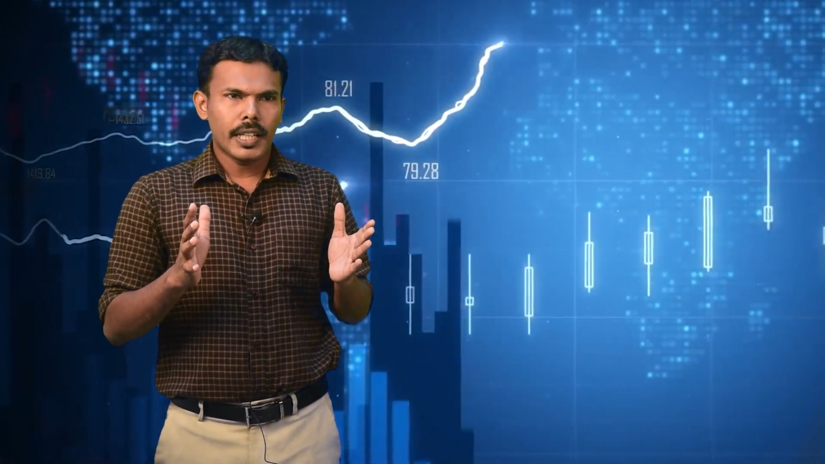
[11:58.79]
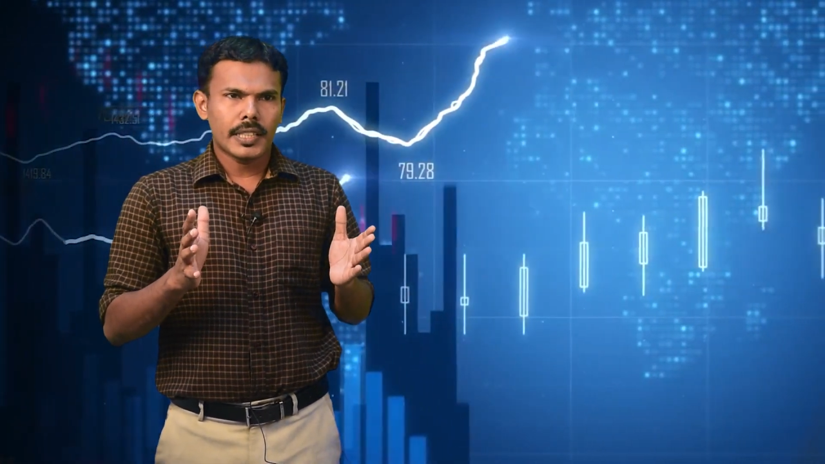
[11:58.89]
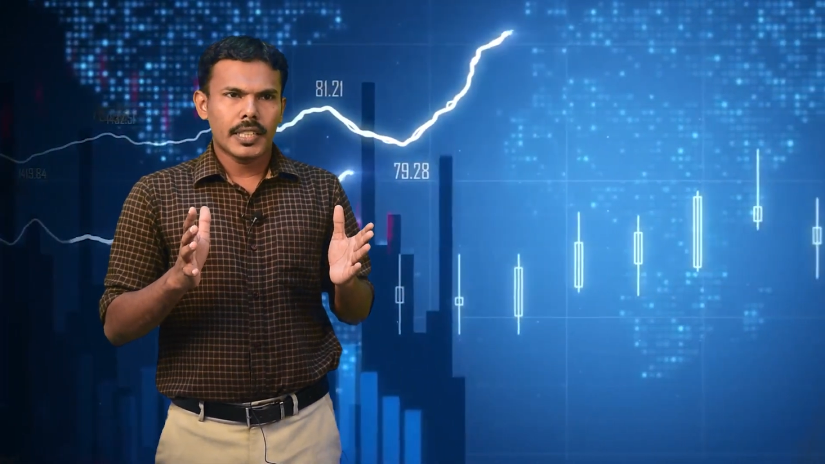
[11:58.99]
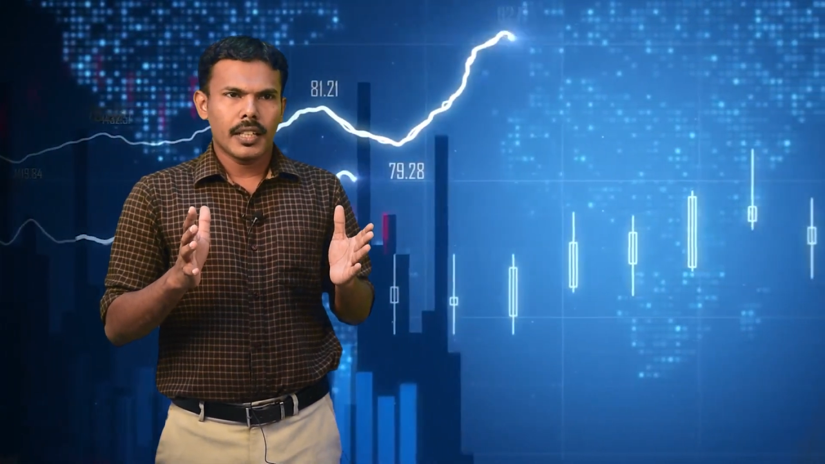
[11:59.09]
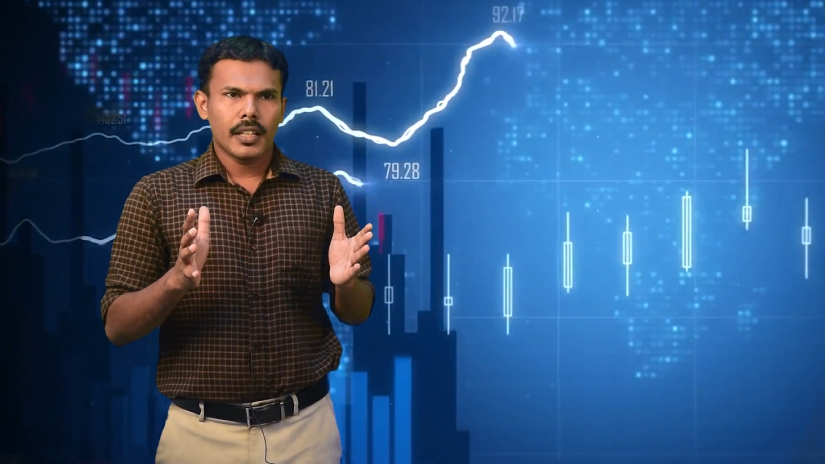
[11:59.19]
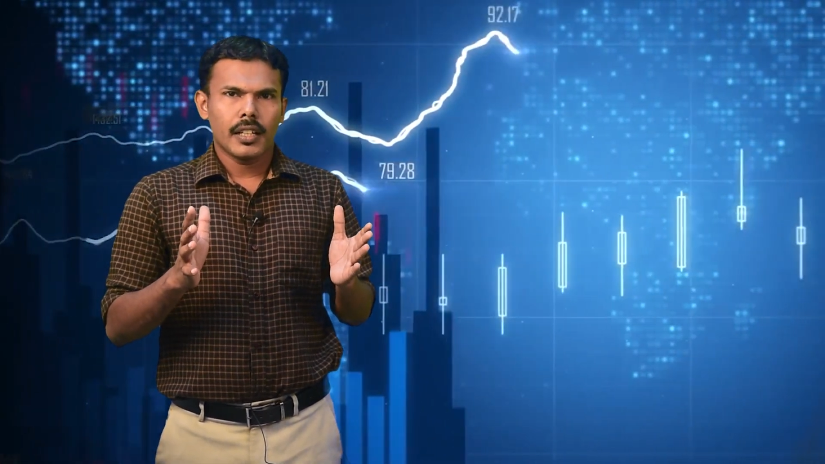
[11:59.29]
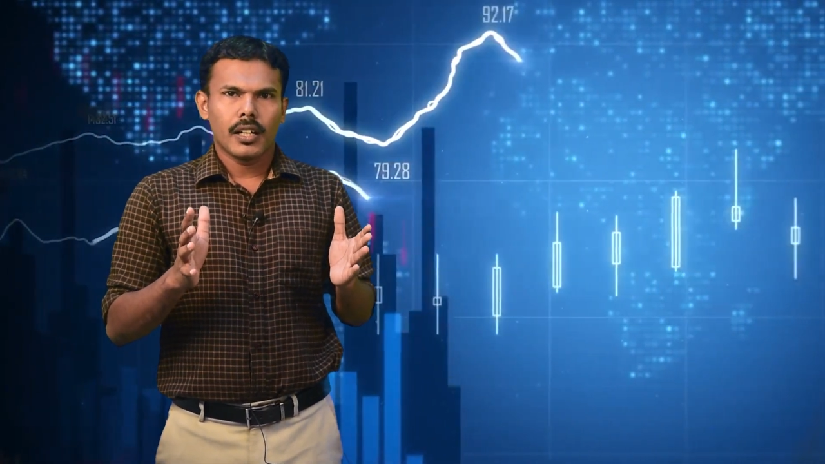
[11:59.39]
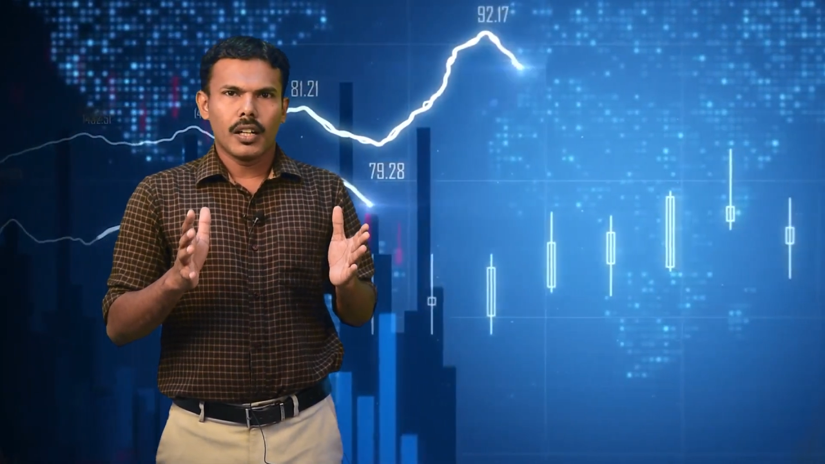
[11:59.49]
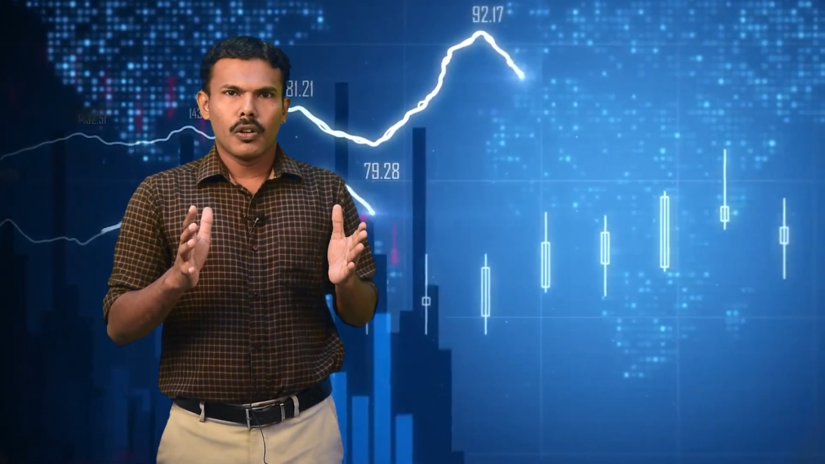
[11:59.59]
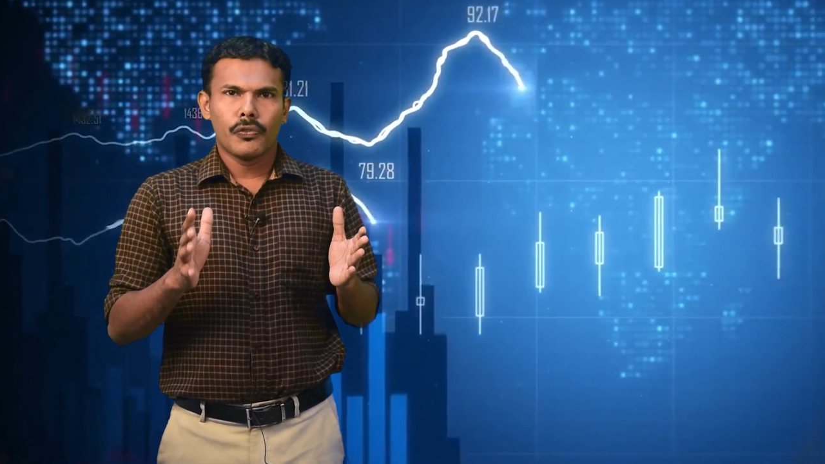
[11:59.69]
is the
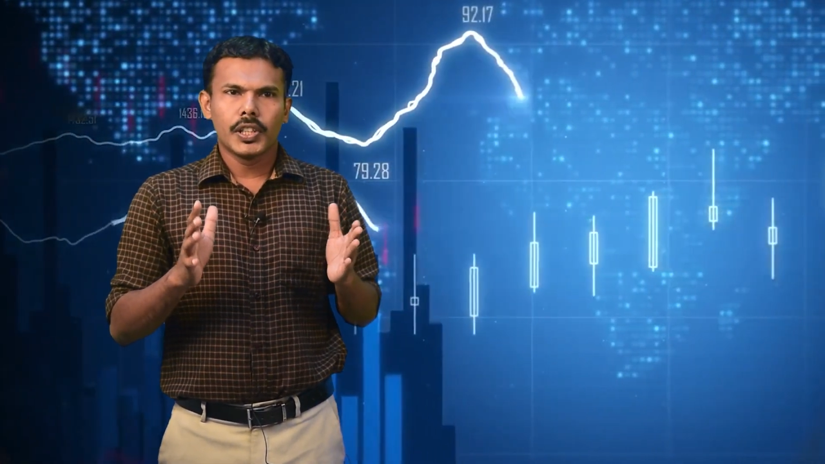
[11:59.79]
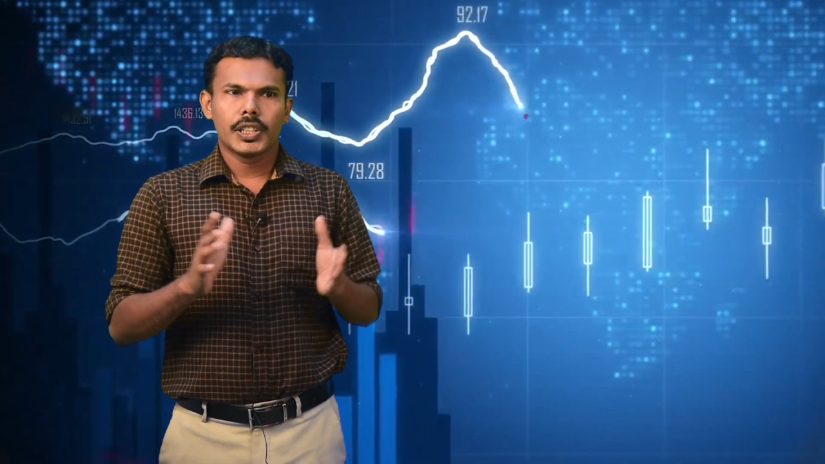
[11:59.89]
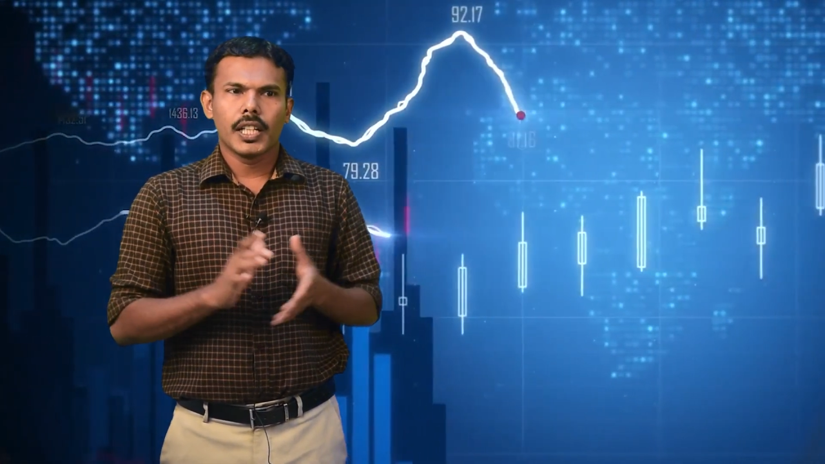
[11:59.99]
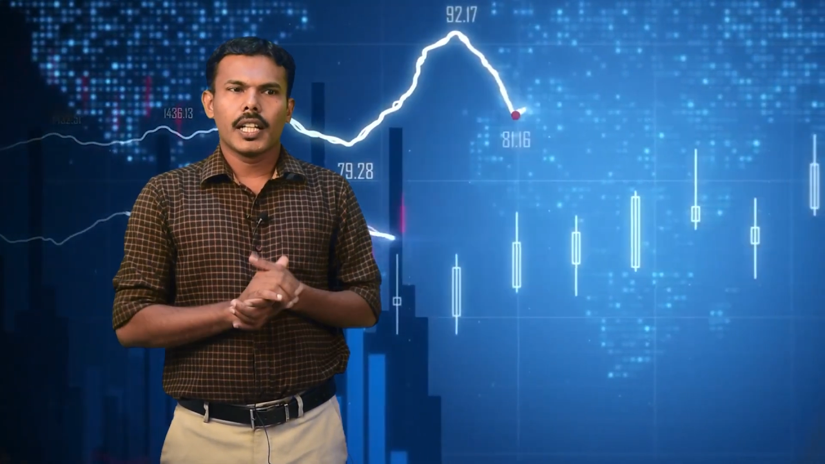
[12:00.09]
official